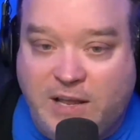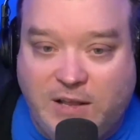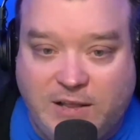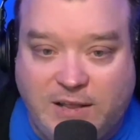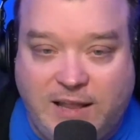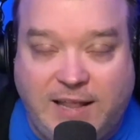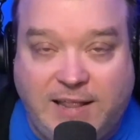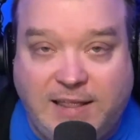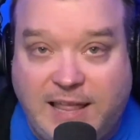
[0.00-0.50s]

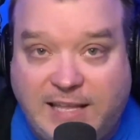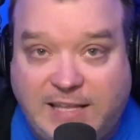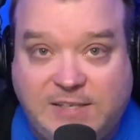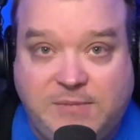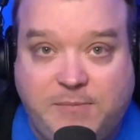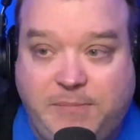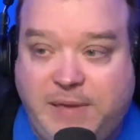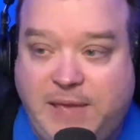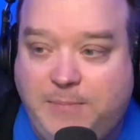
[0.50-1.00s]
And lets
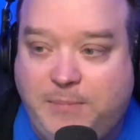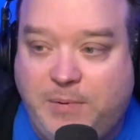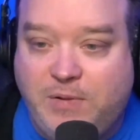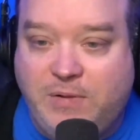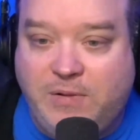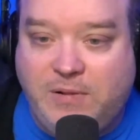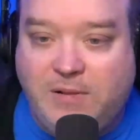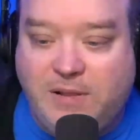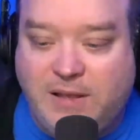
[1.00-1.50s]

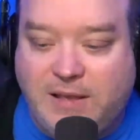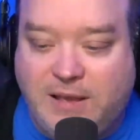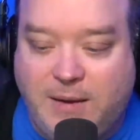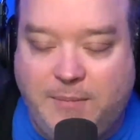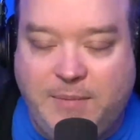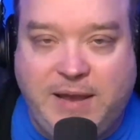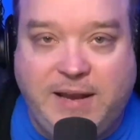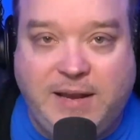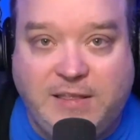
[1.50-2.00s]
people
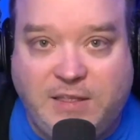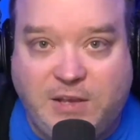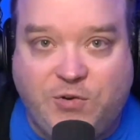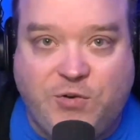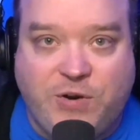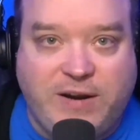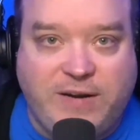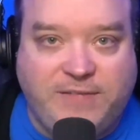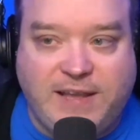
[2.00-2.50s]
come in, the
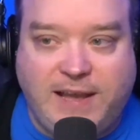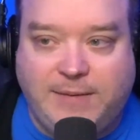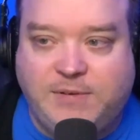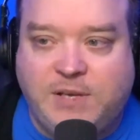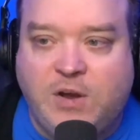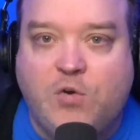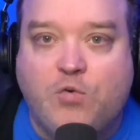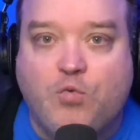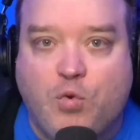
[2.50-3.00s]
creative types,
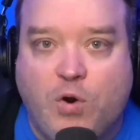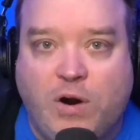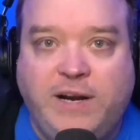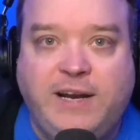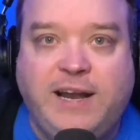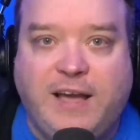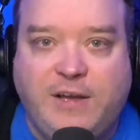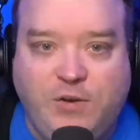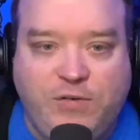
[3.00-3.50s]
run
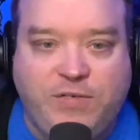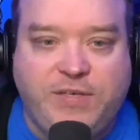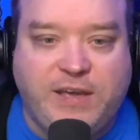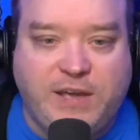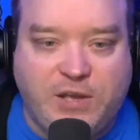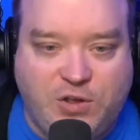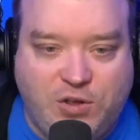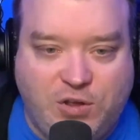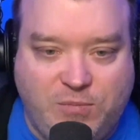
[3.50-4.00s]
it how you
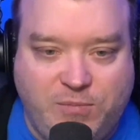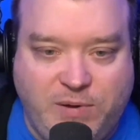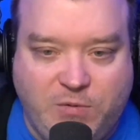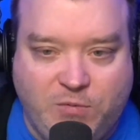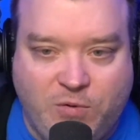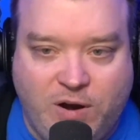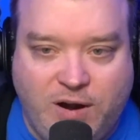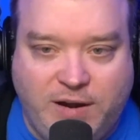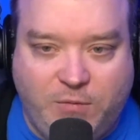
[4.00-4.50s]
think it should be
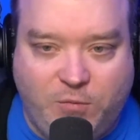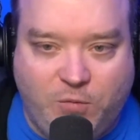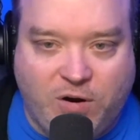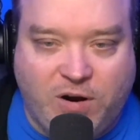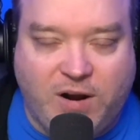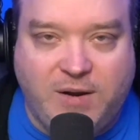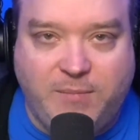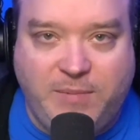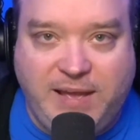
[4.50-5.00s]
run. We're
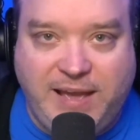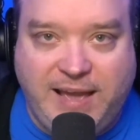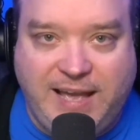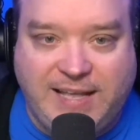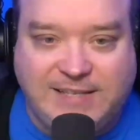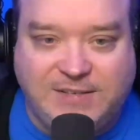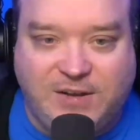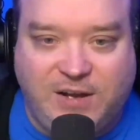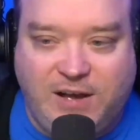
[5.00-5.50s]
going to be
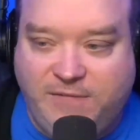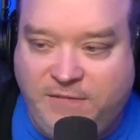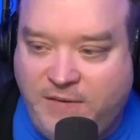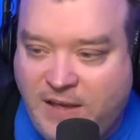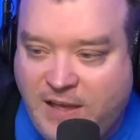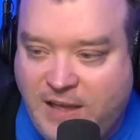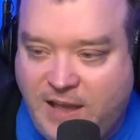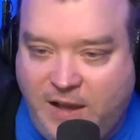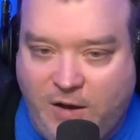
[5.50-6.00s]
hands off.
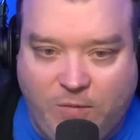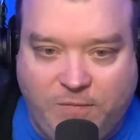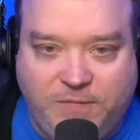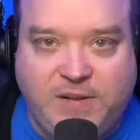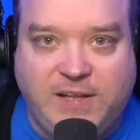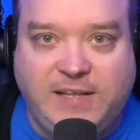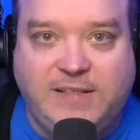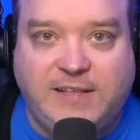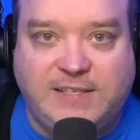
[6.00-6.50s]

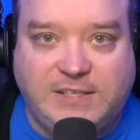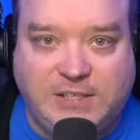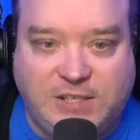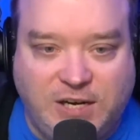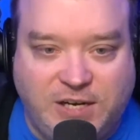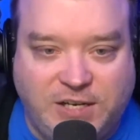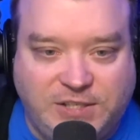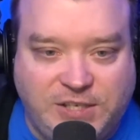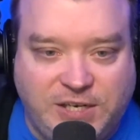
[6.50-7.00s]
Hopefully this is
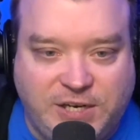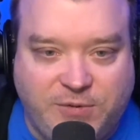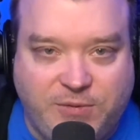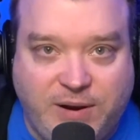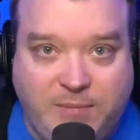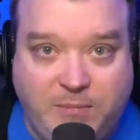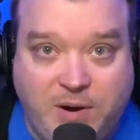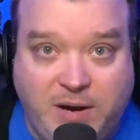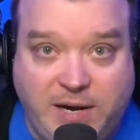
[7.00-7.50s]
going to
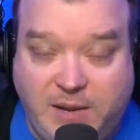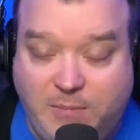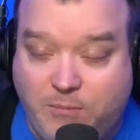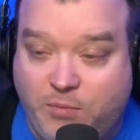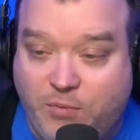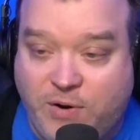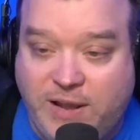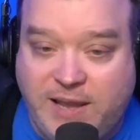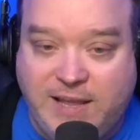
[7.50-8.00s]
generate money.
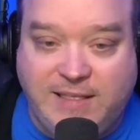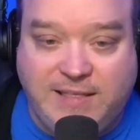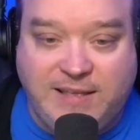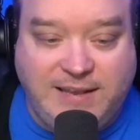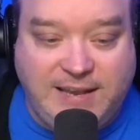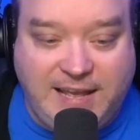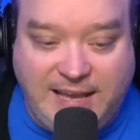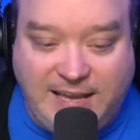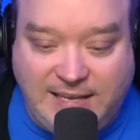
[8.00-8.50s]
Bring in the
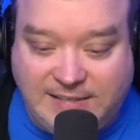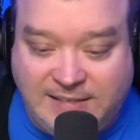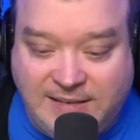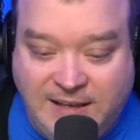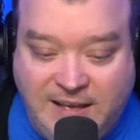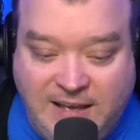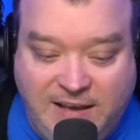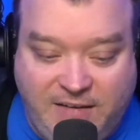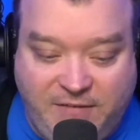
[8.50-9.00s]
days
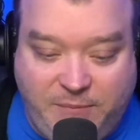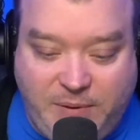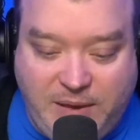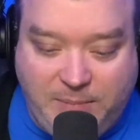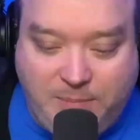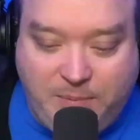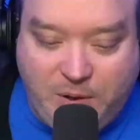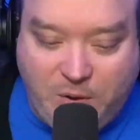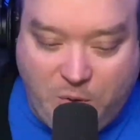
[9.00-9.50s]
of
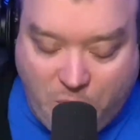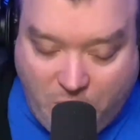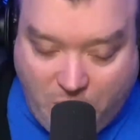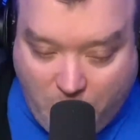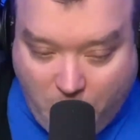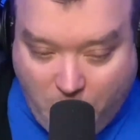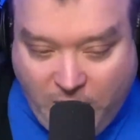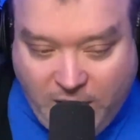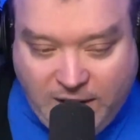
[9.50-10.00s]
people who are
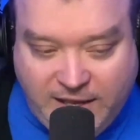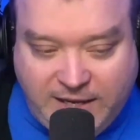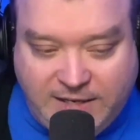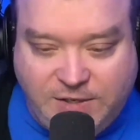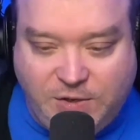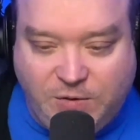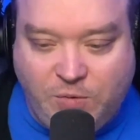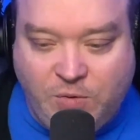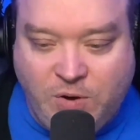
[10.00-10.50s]
willing
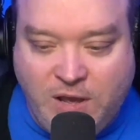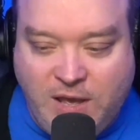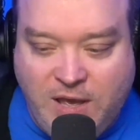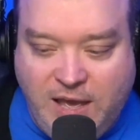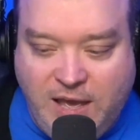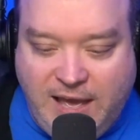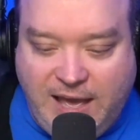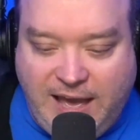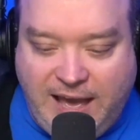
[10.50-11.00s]
to
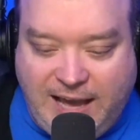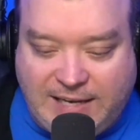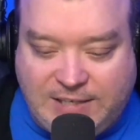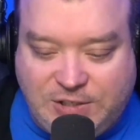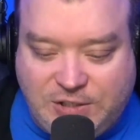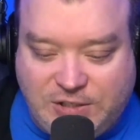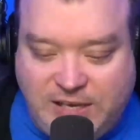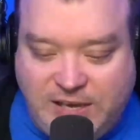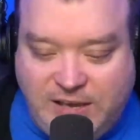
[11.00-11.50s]

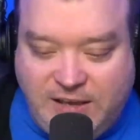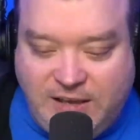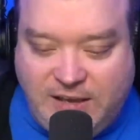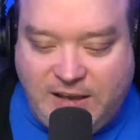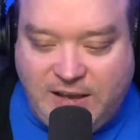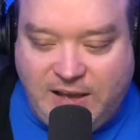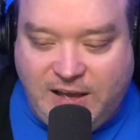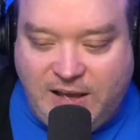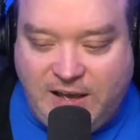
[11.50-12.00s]
actually
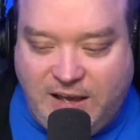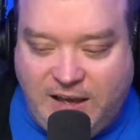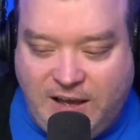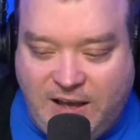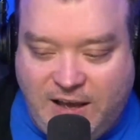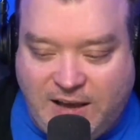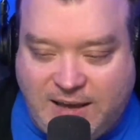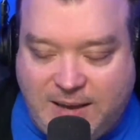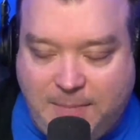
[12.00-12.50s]

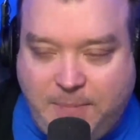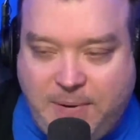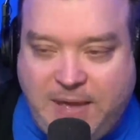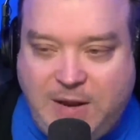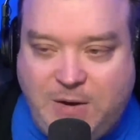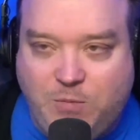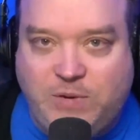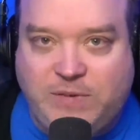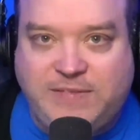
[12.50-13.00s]
uh,
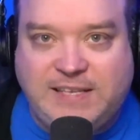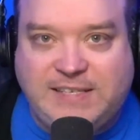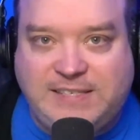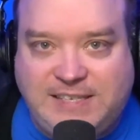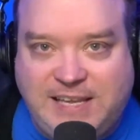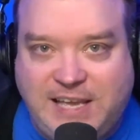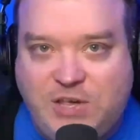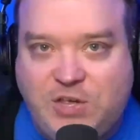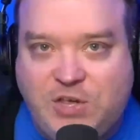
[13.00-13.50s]
compete with the
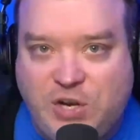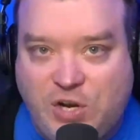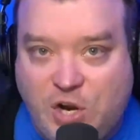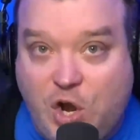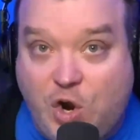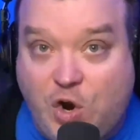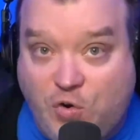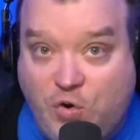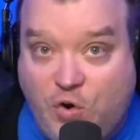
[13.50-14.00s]
station
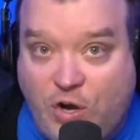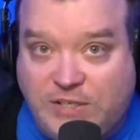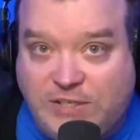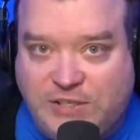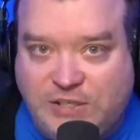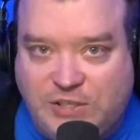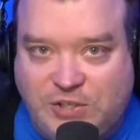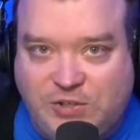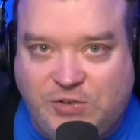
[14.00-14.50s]

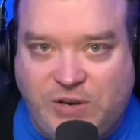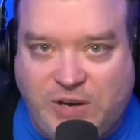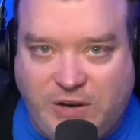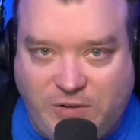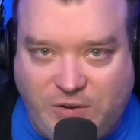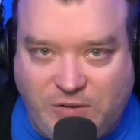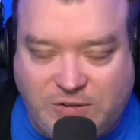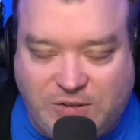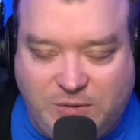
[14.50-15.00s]
across the
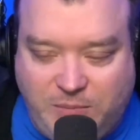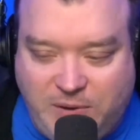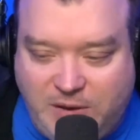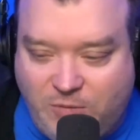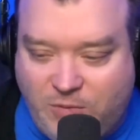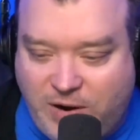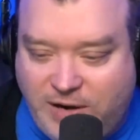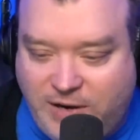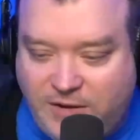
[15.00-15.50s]
street used to be
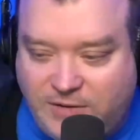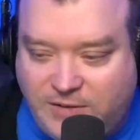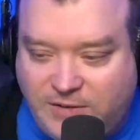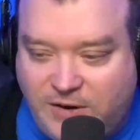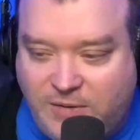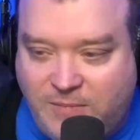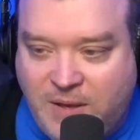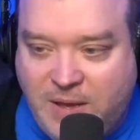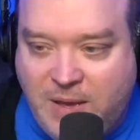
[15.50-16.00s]
a radio
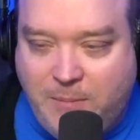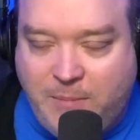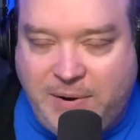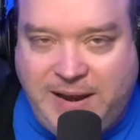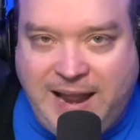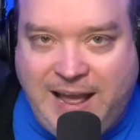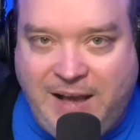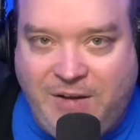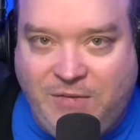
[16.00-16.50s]
term, but
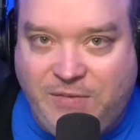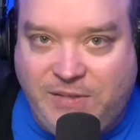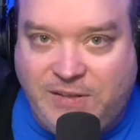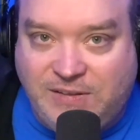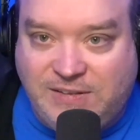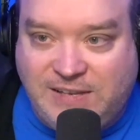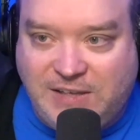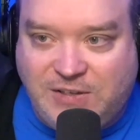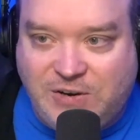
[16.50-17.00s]
now the
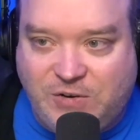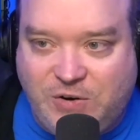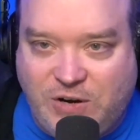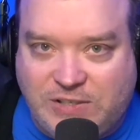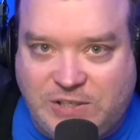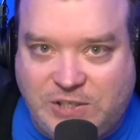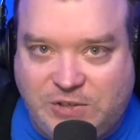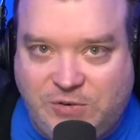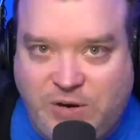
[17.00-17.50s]
station
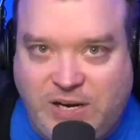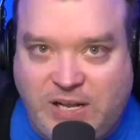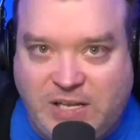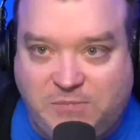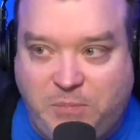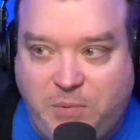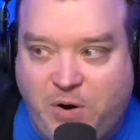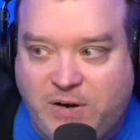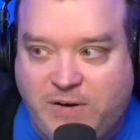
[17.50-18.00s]
across the street
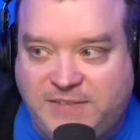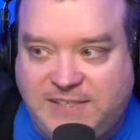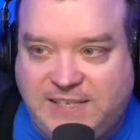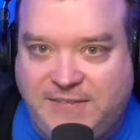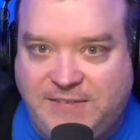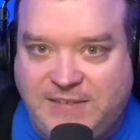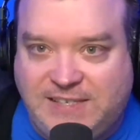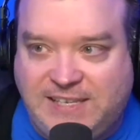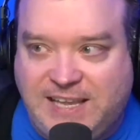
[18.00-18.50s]
is part of
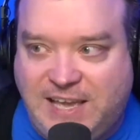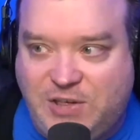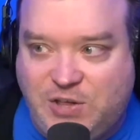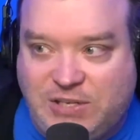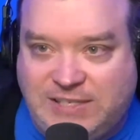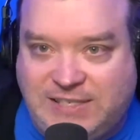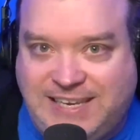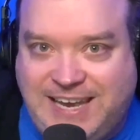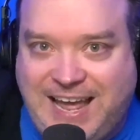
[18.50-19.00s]
seven
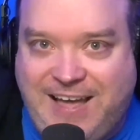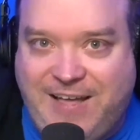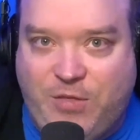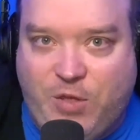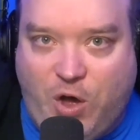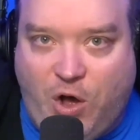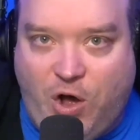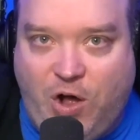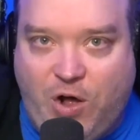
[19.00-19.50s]
stations down
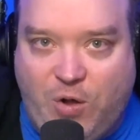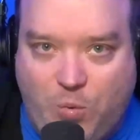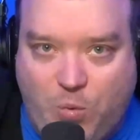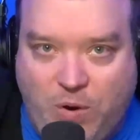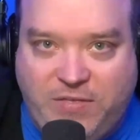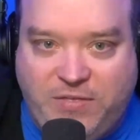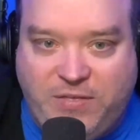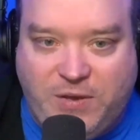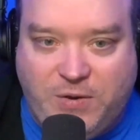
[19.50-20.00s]
the hall
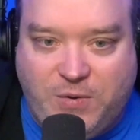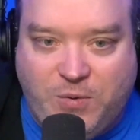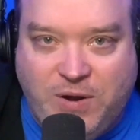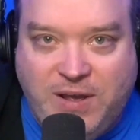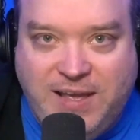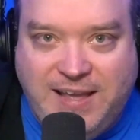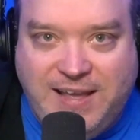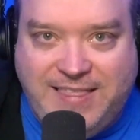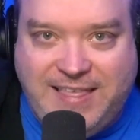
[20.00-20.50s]
with you
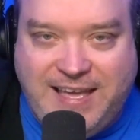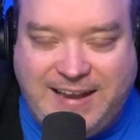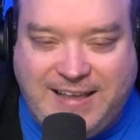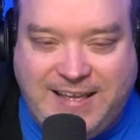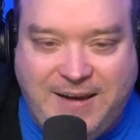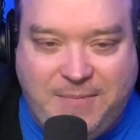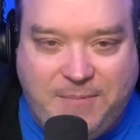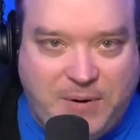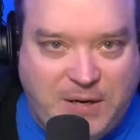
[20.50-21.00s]
in that
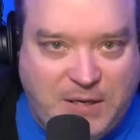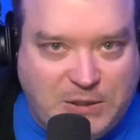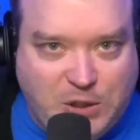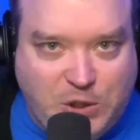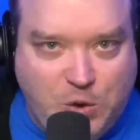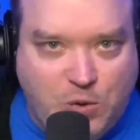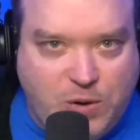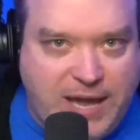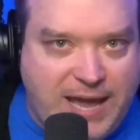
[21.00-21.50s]
company. So
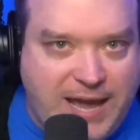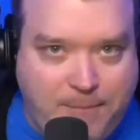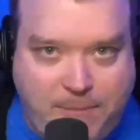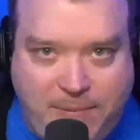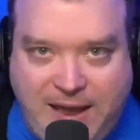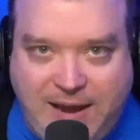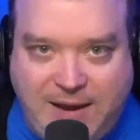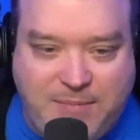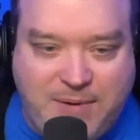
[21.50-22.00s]
you can't
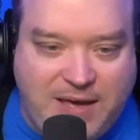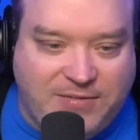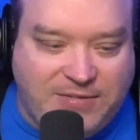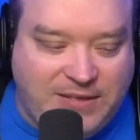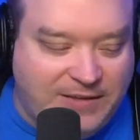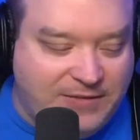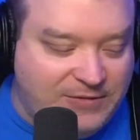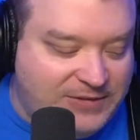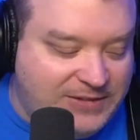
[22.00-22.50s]
badmouth
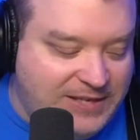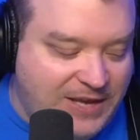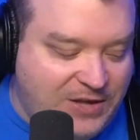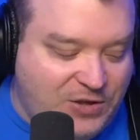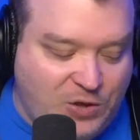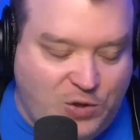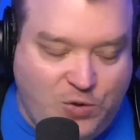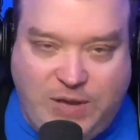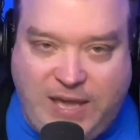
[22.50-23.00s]
the other
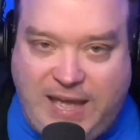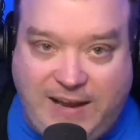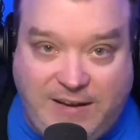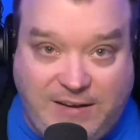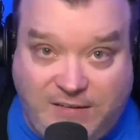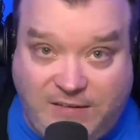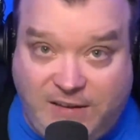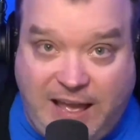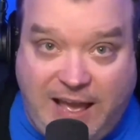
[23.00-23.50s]
station. You
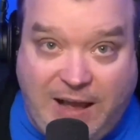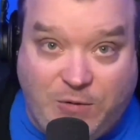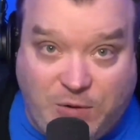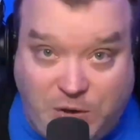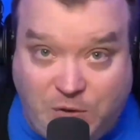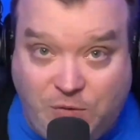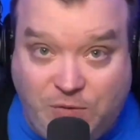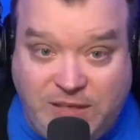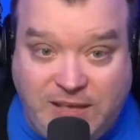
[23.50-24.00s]
can't
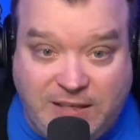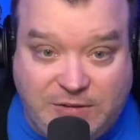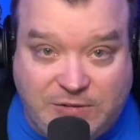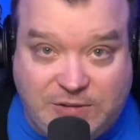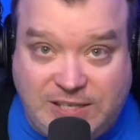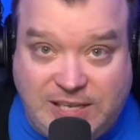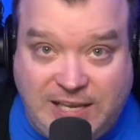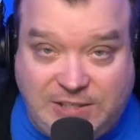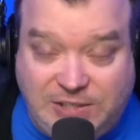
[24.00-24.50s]
outdo the other
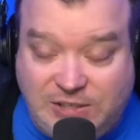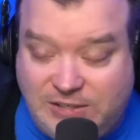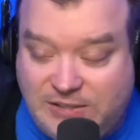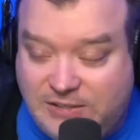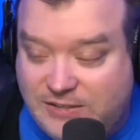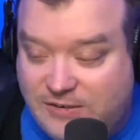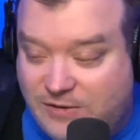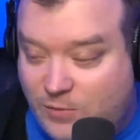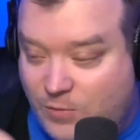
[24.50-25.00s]
station in
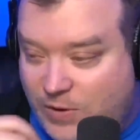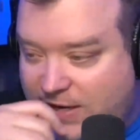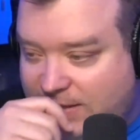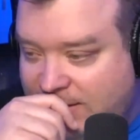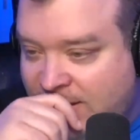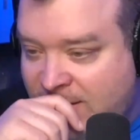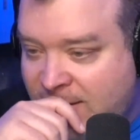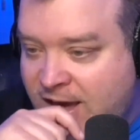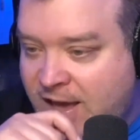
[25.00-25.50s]
certain ways.